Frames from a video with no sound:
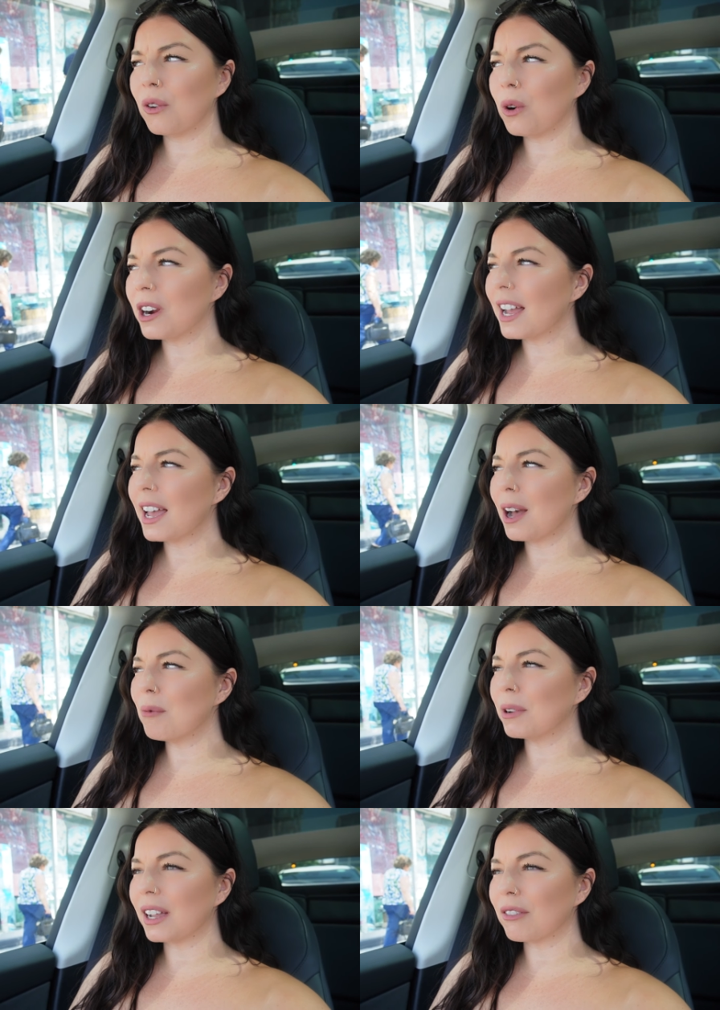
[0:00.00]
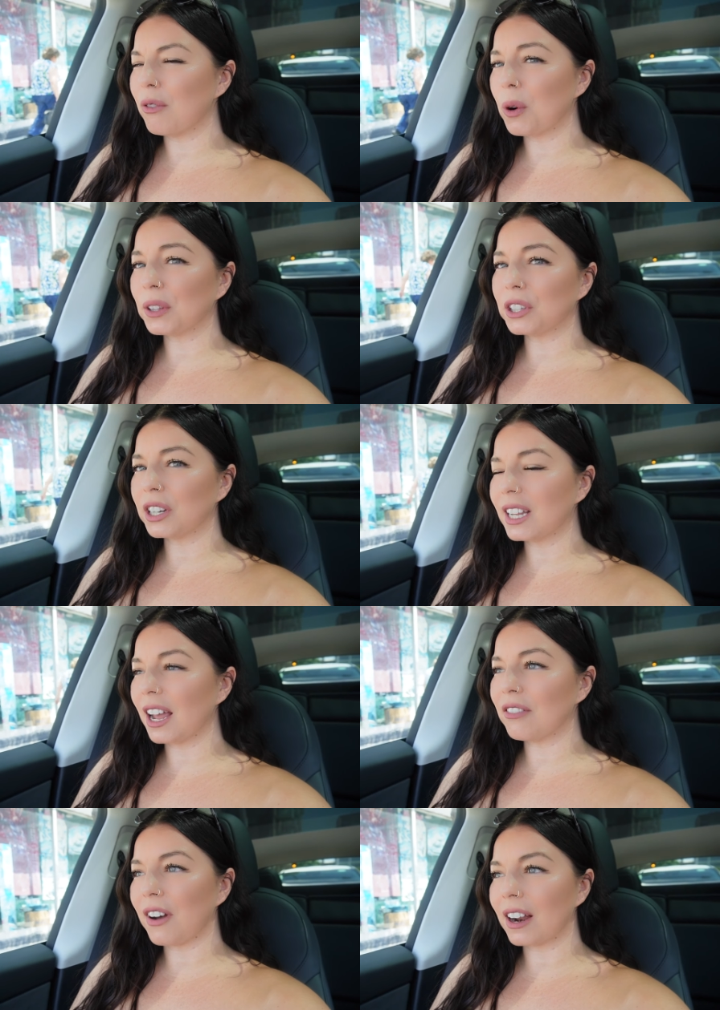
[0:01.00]
4 a.m. or like 4:30
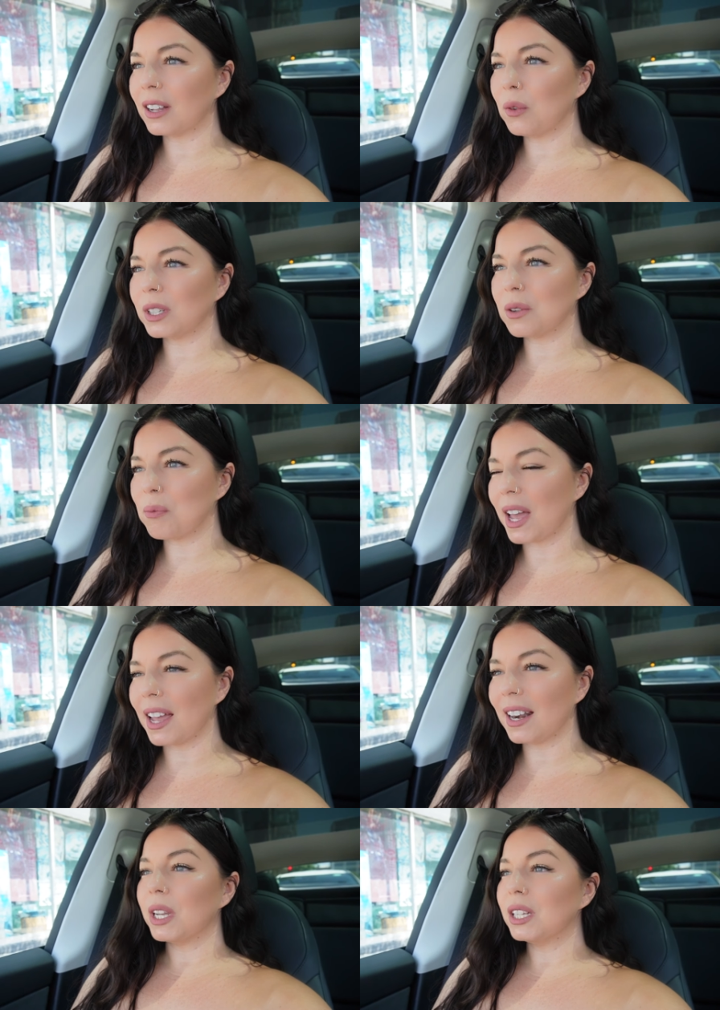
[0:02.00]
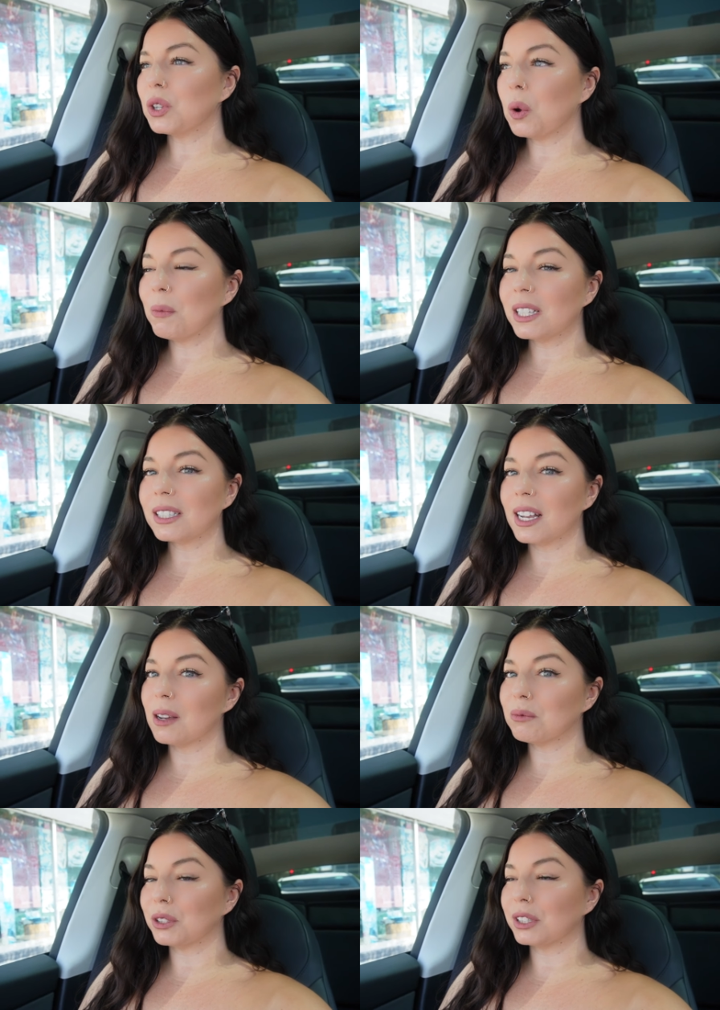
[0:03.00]
I finally went to bed but he told me he stayed
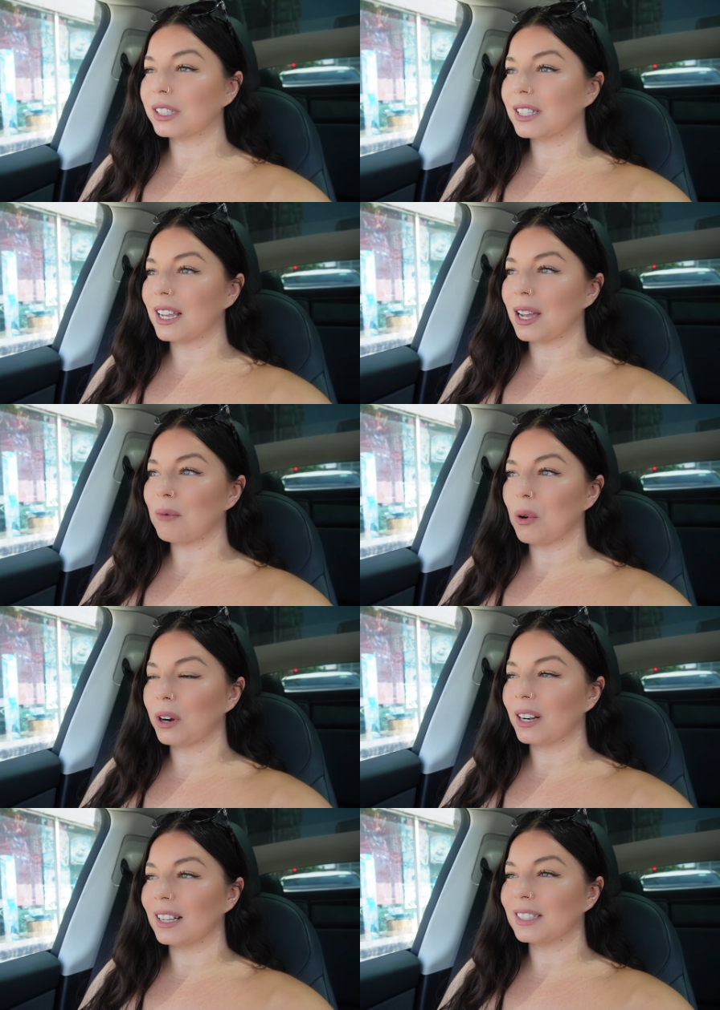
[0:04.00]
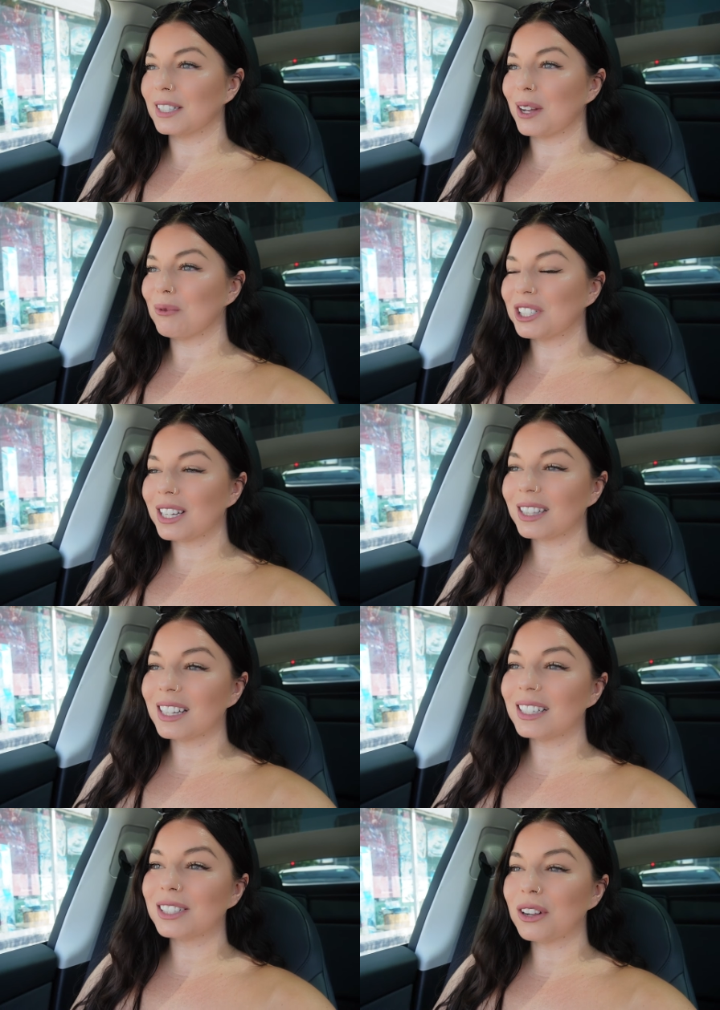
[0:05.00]
up till 6 a.m. organizing them which I
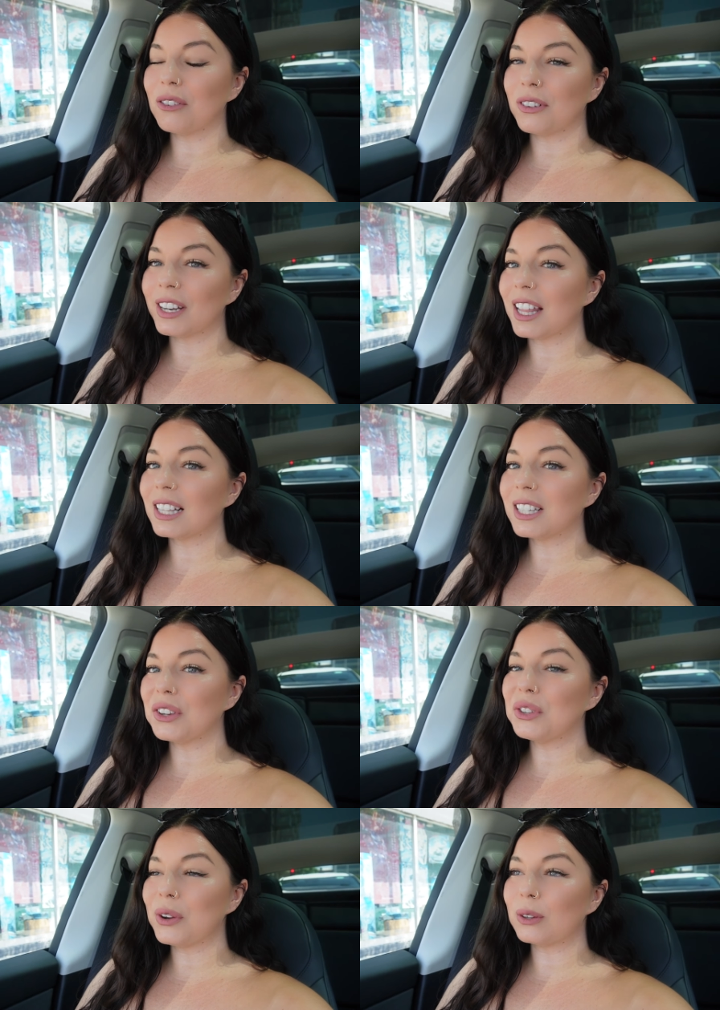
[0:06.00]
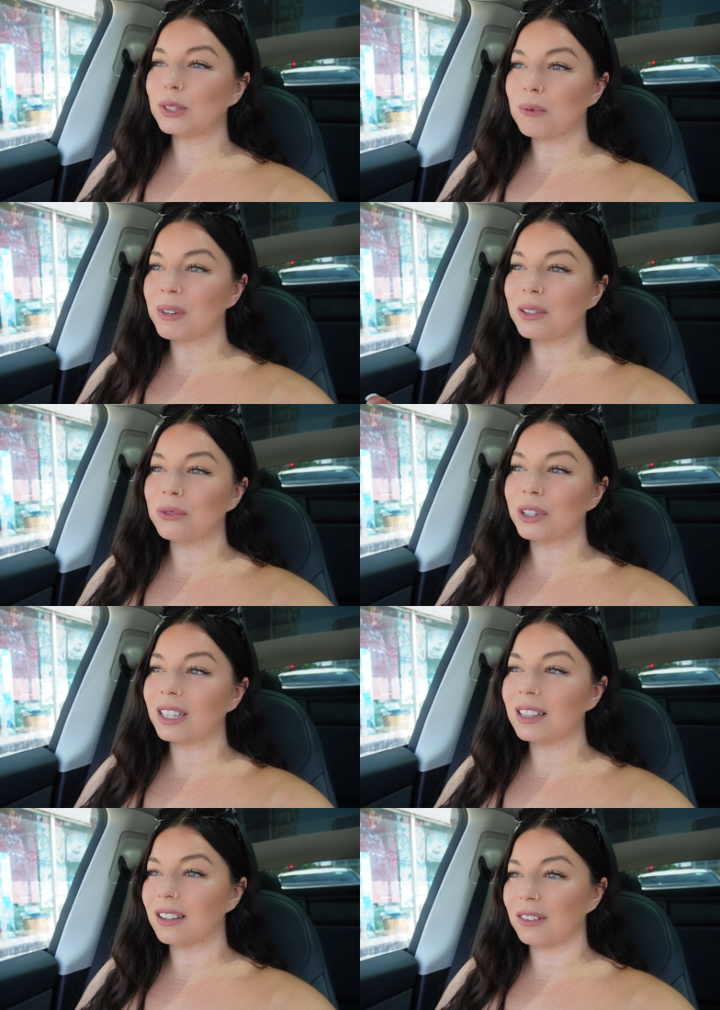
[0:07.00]
think is so funny that's how you know somebody
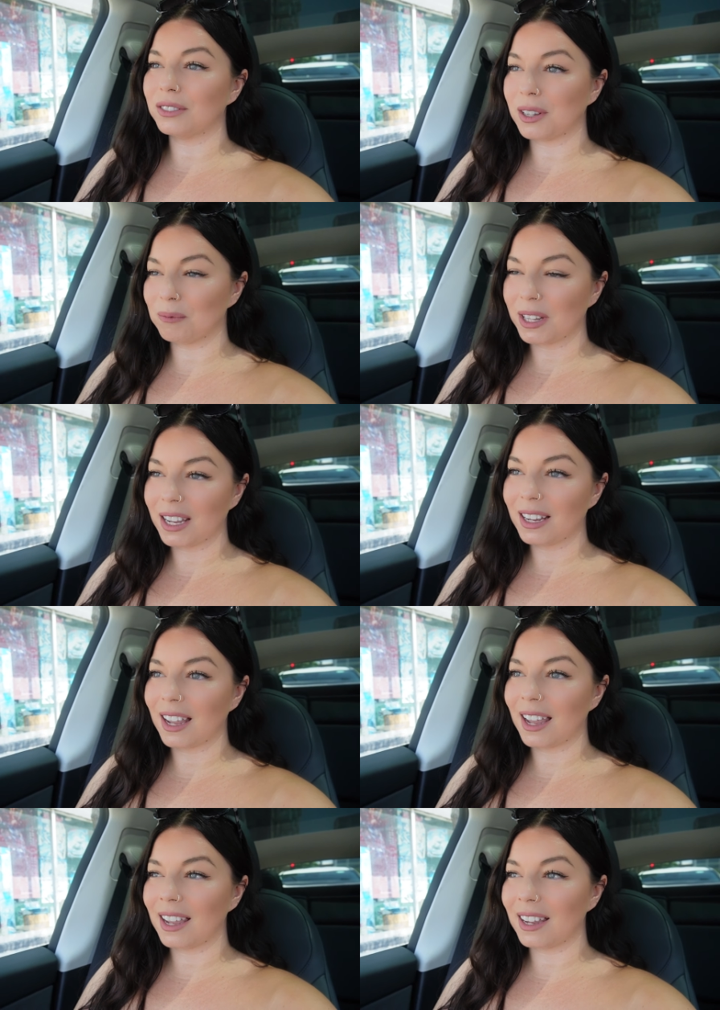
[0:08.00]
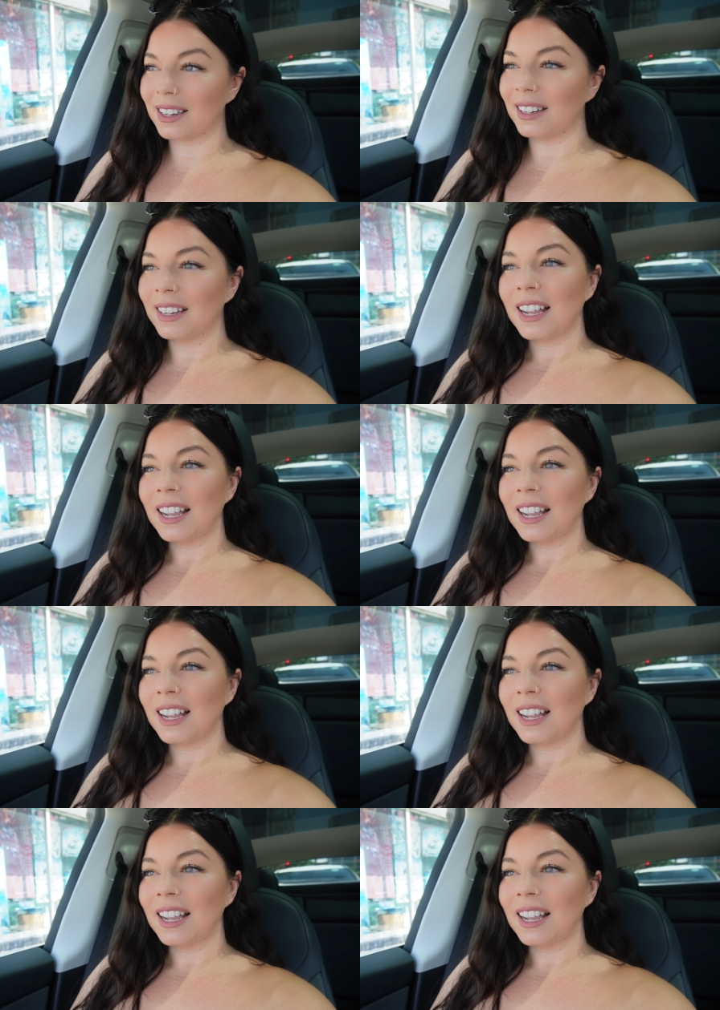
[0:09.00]
really loves something and